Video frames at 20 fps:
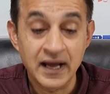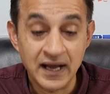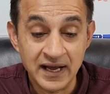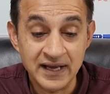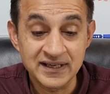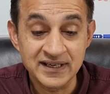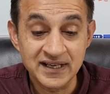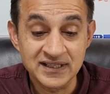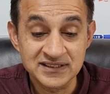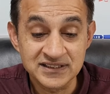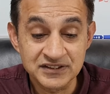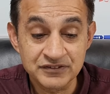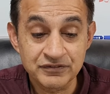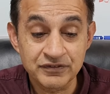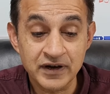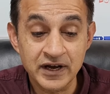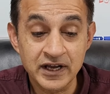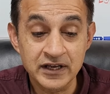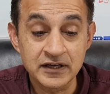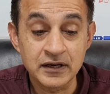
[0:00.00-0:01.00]

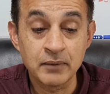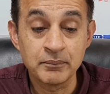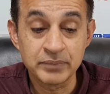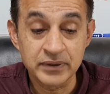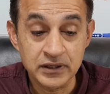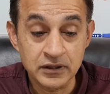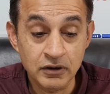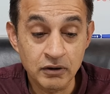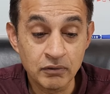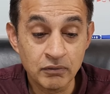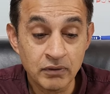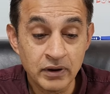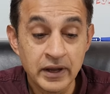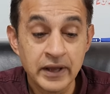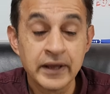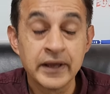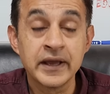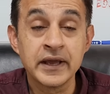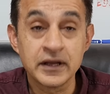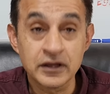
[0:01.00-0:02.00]
identified below,
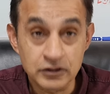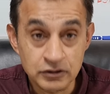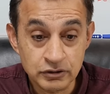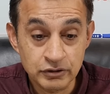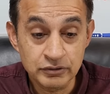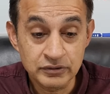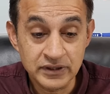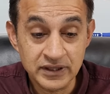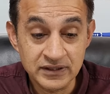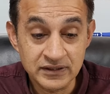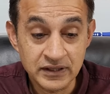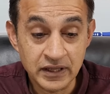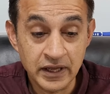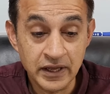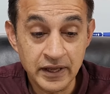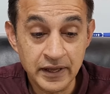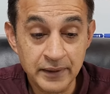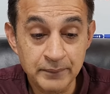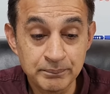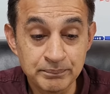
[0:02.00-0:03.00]
including
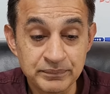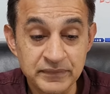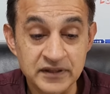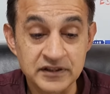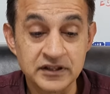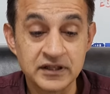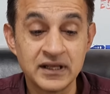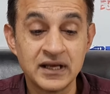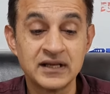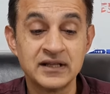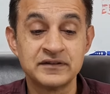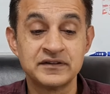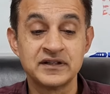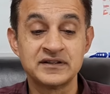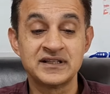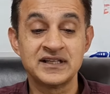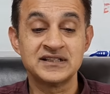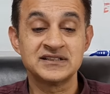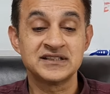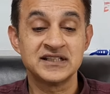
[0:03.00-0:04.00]
um, the
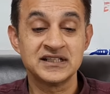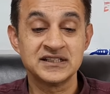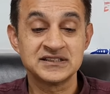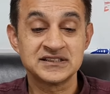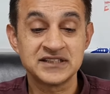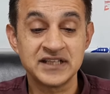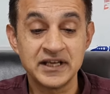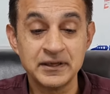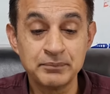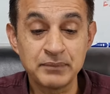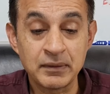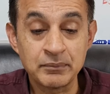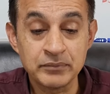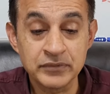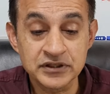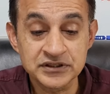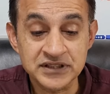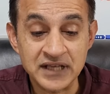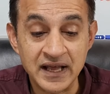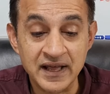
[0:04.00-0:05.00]
D T C
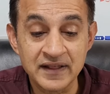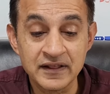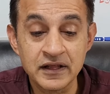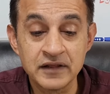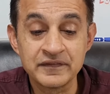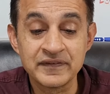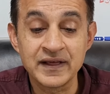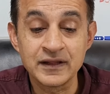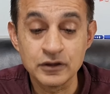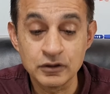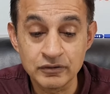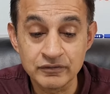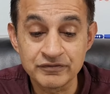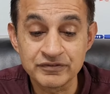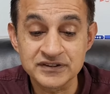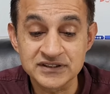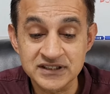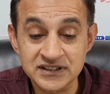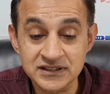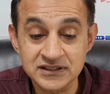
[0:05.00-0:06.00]
members uh, that
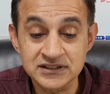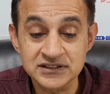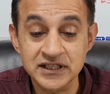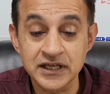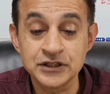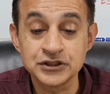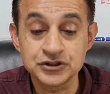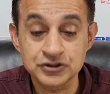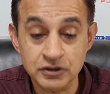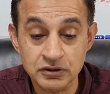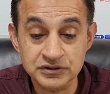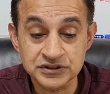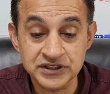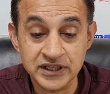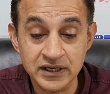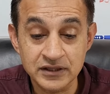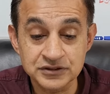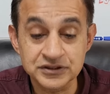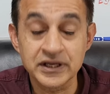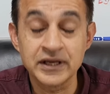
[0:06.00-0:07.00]
facilitate short
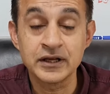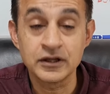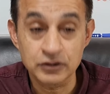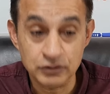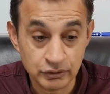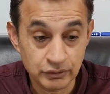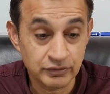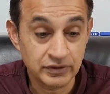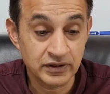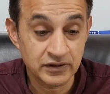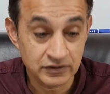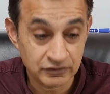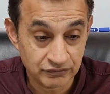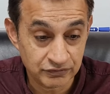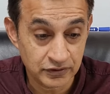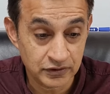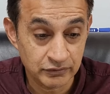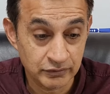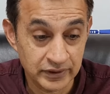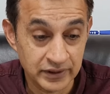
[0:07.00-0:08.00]
sales, including the
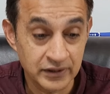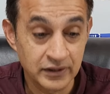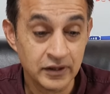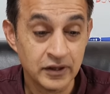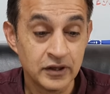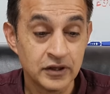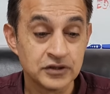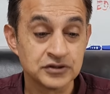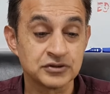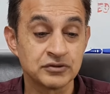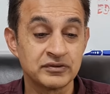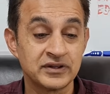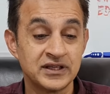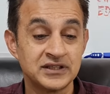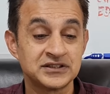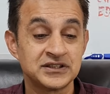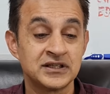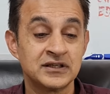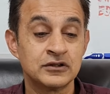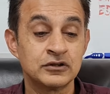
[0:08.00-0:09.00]
following. So
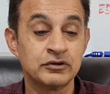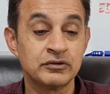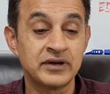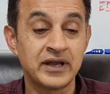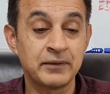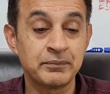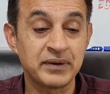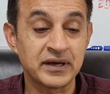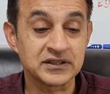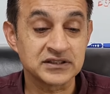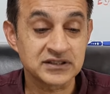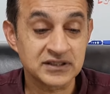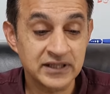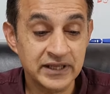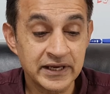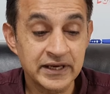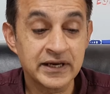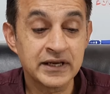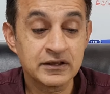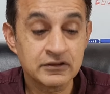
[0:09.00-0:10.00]
these include Apex
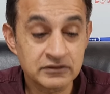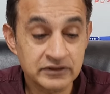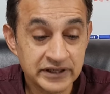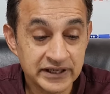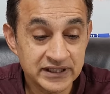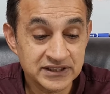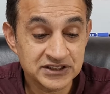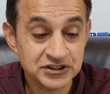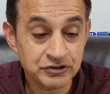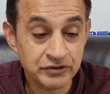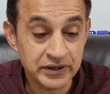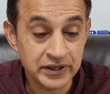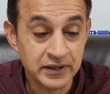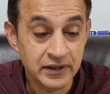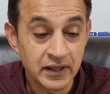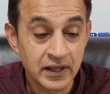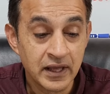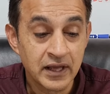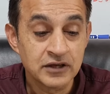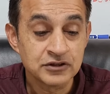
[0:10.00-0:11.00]
Clearing, Clay
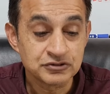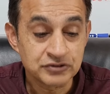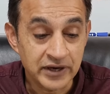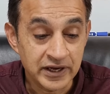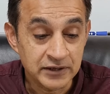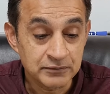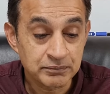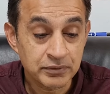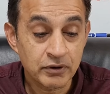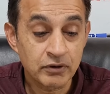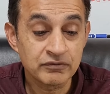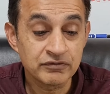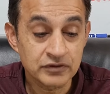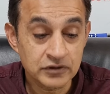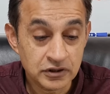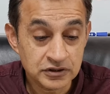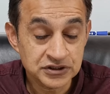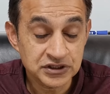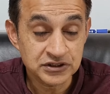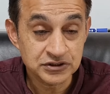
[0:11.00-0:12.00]
Street, Trade Pro,
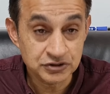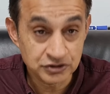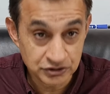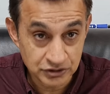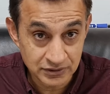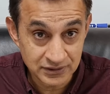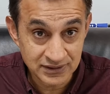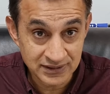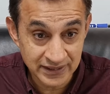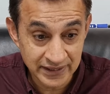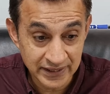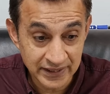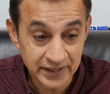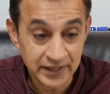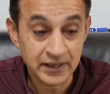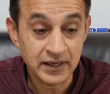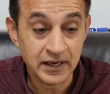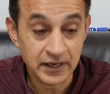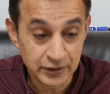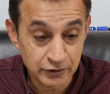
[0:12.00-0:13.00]
Velocity
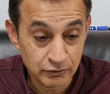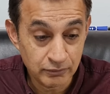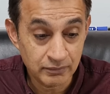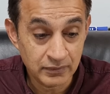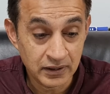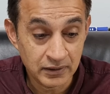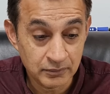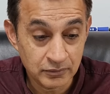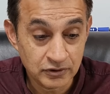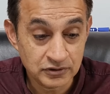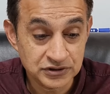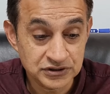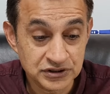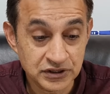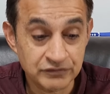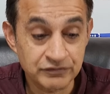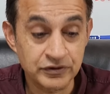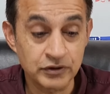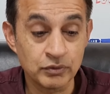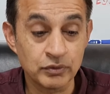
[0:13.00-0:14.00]
Clearing, and
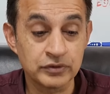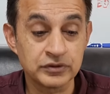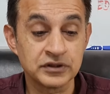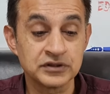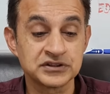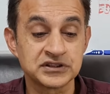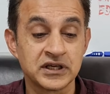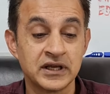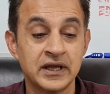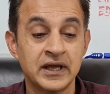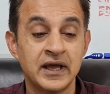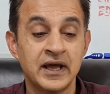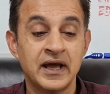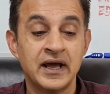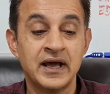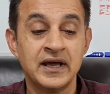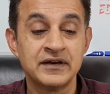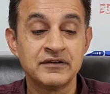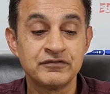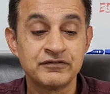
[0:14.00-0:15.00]
amongst a few others,
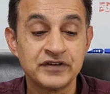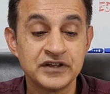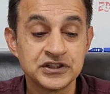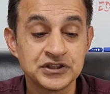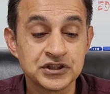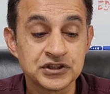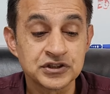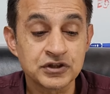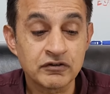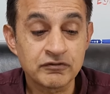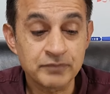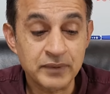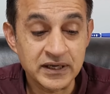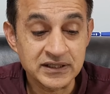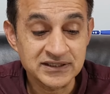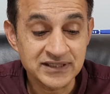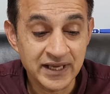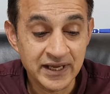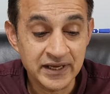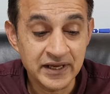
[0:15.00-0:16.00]
and finishes off
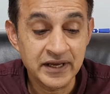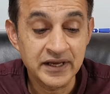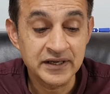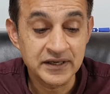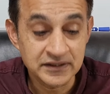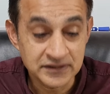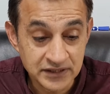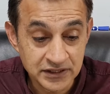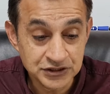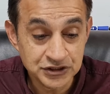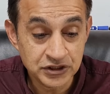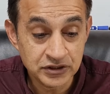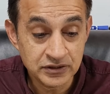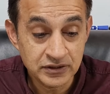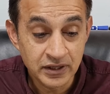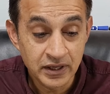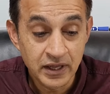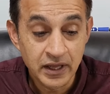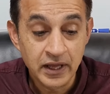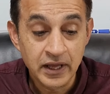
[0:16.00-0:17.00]
by saying, in
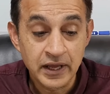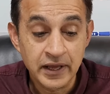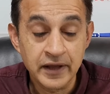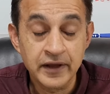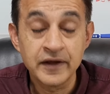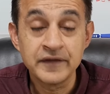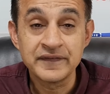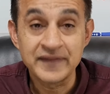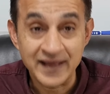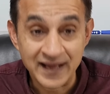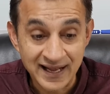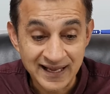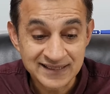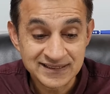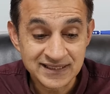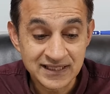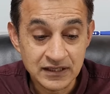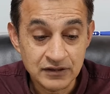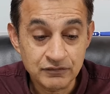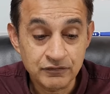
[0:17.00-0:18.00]
addition, uh, they're
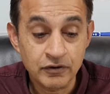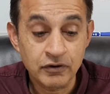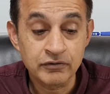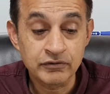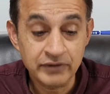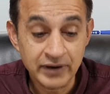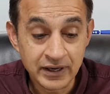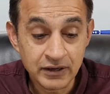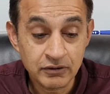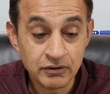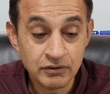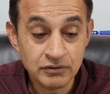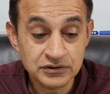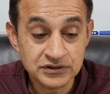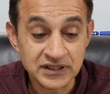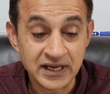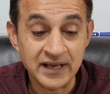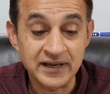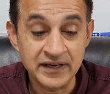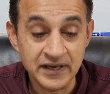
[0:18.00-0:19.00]
asking for
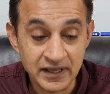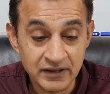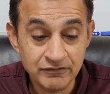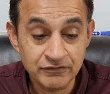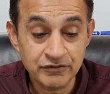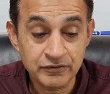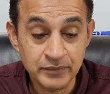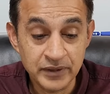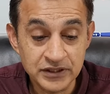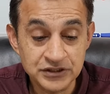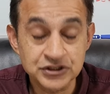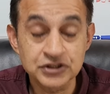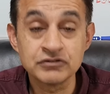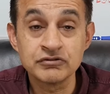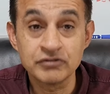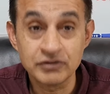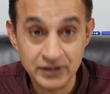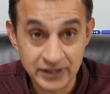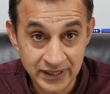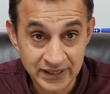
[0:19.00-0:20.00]
records and
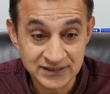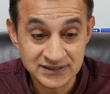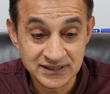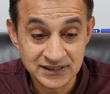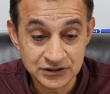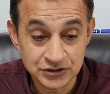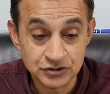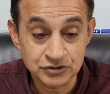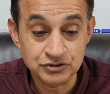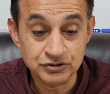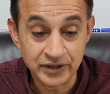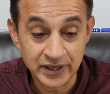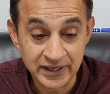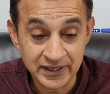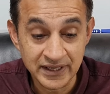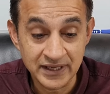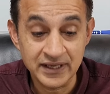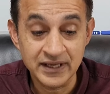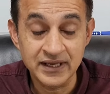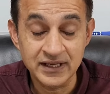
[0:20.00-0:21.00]
information related to
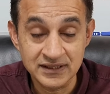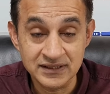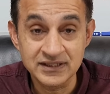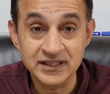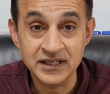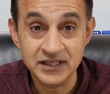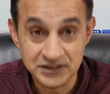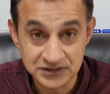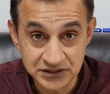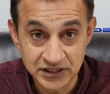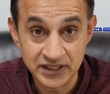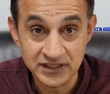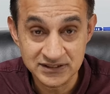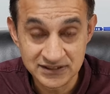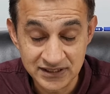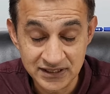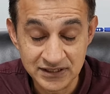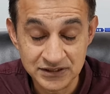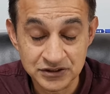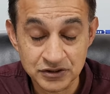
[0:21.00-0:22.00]
trading in D J
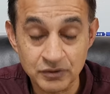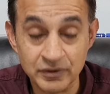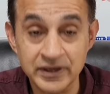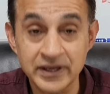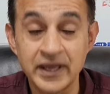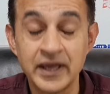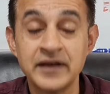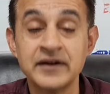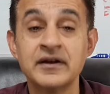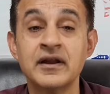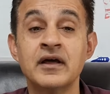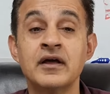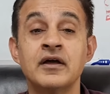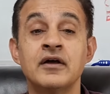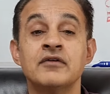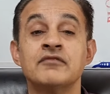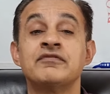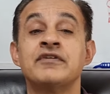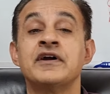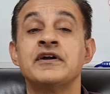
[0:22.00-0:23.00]
T. So again,
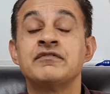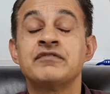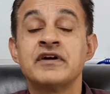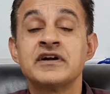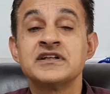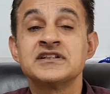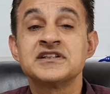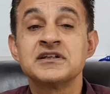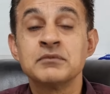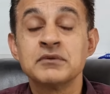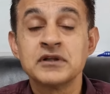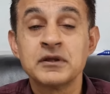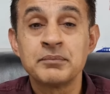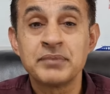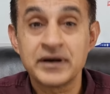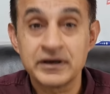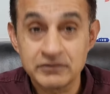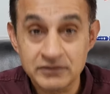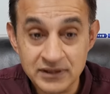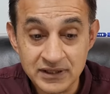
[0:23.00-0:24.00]
very, very similar
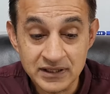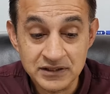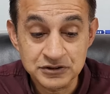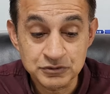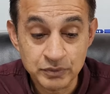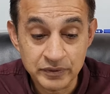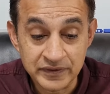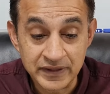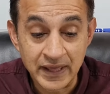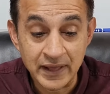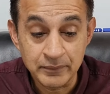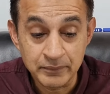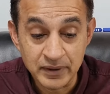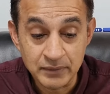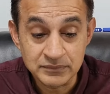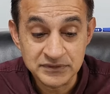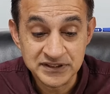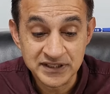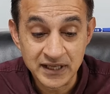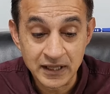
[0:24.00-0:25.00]
parallels with M
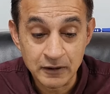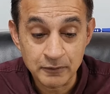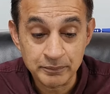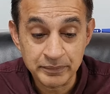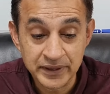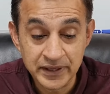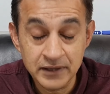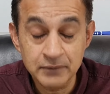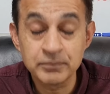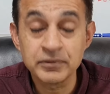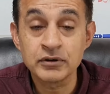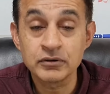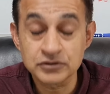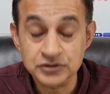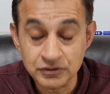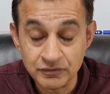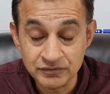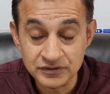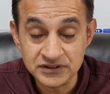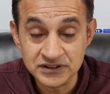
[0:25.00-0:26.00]
M T L P,
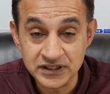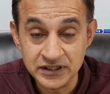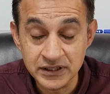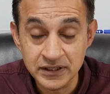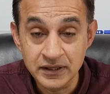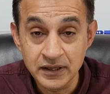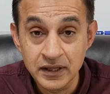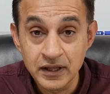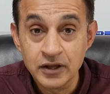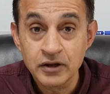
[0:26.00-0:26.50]
because obviously